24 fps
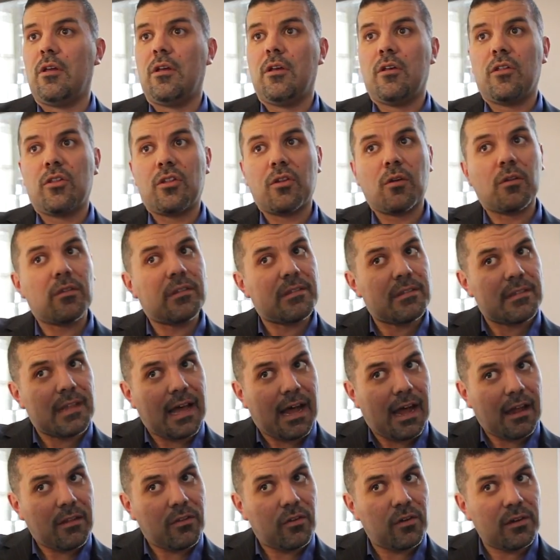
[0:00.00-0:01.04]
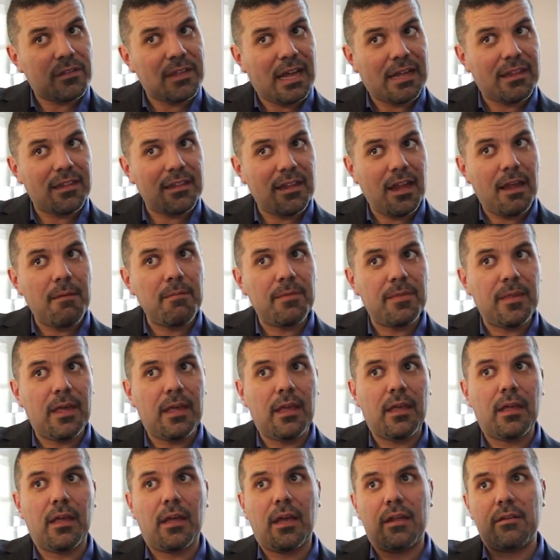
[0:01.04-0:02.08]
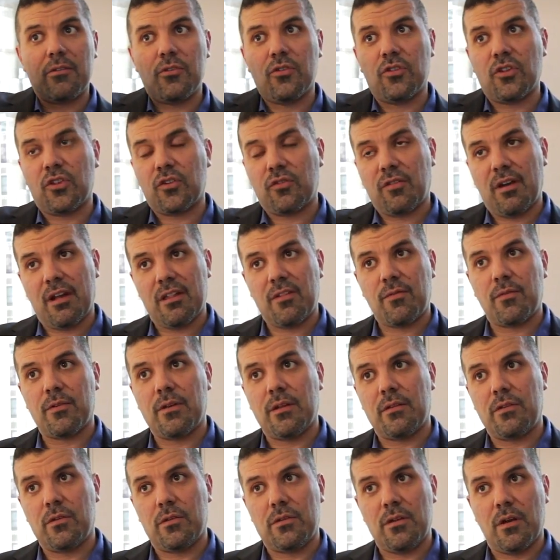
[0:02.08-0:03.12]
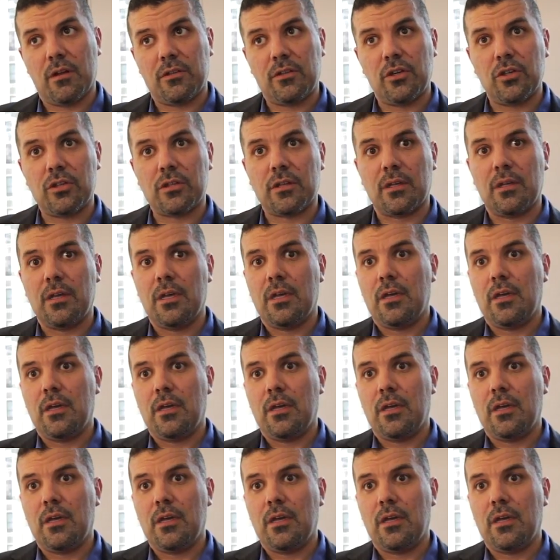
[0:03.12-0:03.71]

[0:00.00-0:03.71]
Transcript: So I took that same thing and you just transferred it to the audition.